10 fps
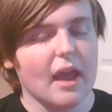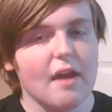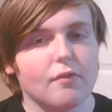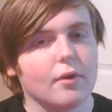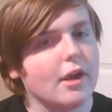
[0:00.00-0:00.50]

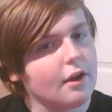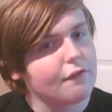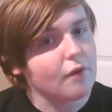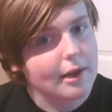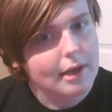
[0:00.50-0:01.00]
every
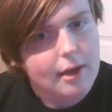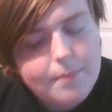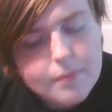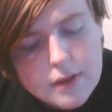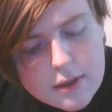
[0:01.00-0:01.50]
Friday.
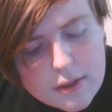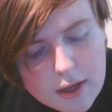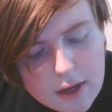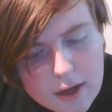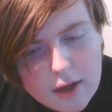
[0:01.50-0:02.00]

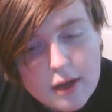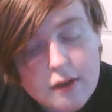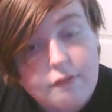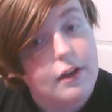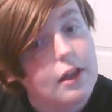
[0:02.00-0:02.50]

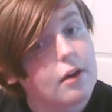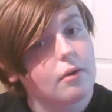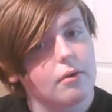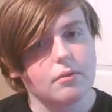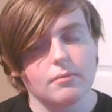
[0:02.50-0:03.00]
A
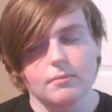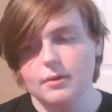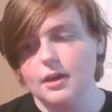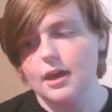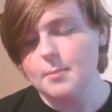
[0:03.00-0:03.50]
video
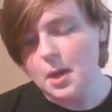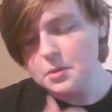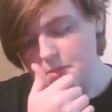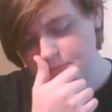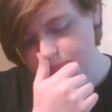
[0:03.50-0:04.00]
came
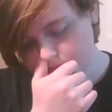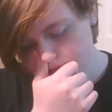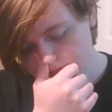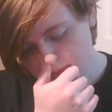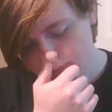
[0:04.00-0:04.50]
out,
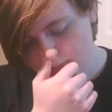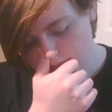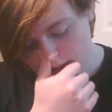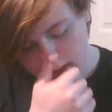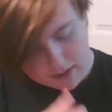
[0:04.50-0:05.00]

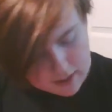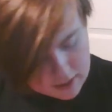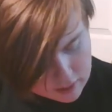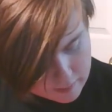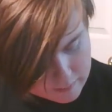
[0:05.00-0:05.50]

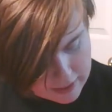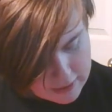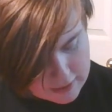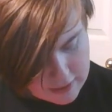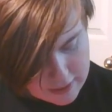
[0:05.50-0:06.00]

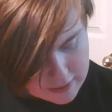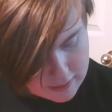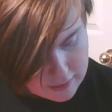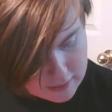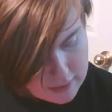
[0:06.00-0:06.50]
and
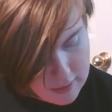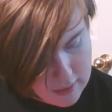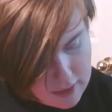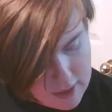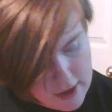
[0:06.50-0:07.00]
I
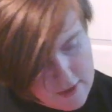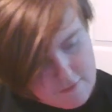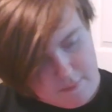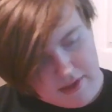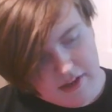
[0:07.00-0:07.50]

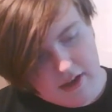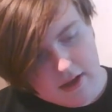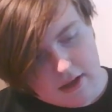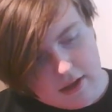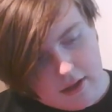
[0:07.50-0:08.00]
have been
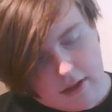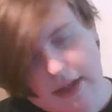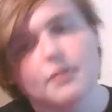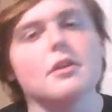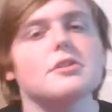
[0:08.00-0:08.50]

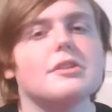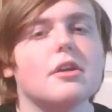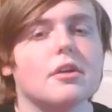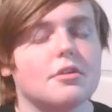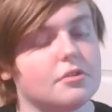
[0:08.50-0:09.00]

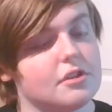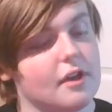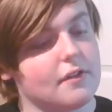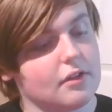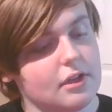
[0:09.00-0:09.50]
lackluster, to
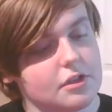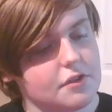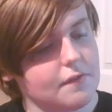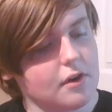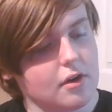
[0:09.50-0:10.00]
say the
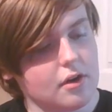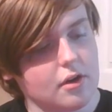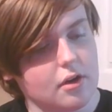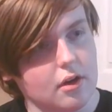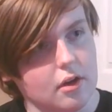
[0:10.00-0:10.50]
least,
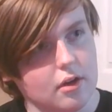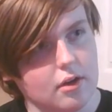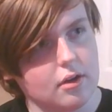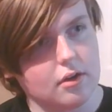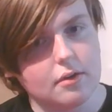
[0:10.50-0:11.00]
for
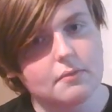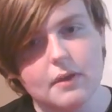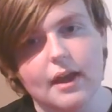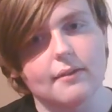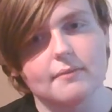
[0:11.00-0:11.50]

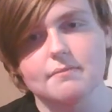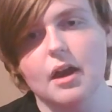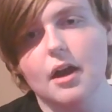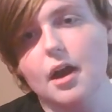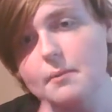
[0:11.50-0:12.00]

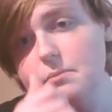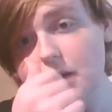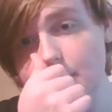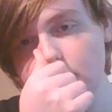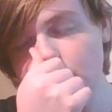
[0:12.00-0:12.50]
a
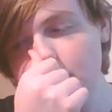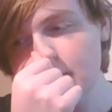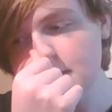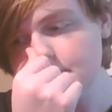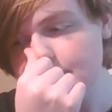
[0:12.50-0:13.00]
couple of
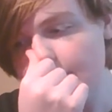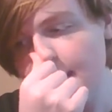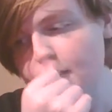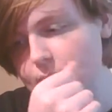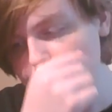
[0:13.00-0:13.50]
weeks. I
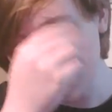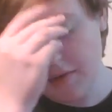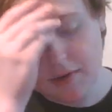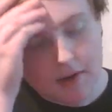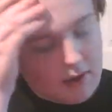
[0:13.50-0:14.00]
haven't
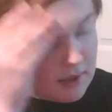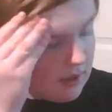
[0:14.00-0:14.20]
been